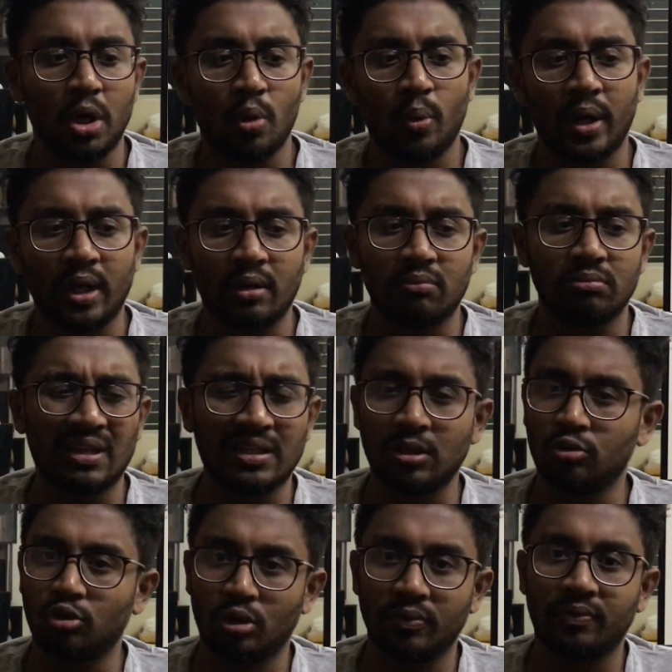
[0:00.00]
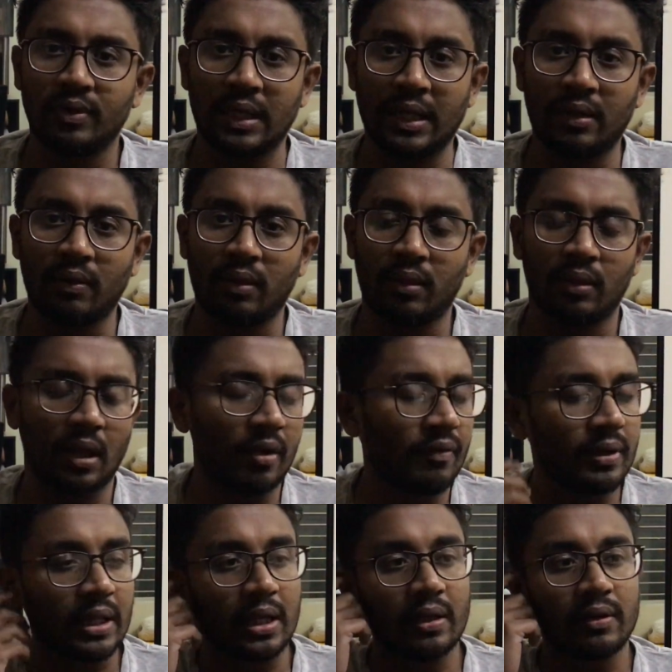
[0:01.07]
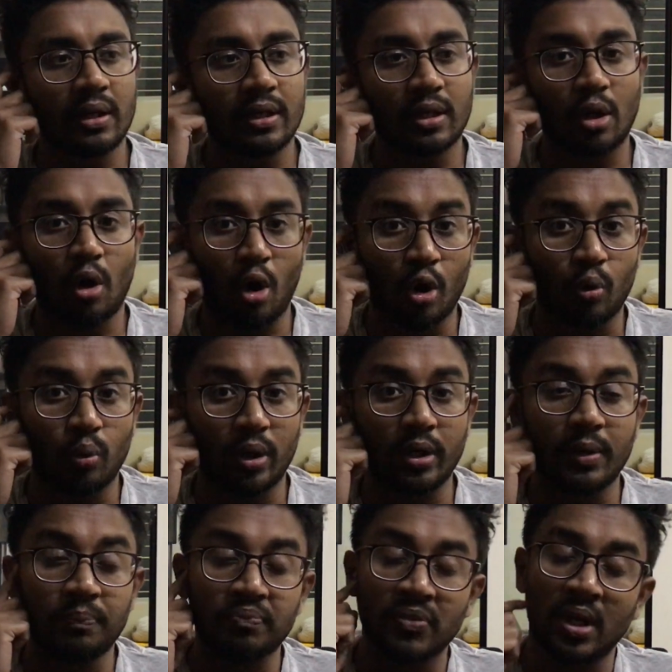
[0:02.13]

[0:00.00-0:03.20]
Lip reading: where nothing sort of clicks, everything is a little awkward.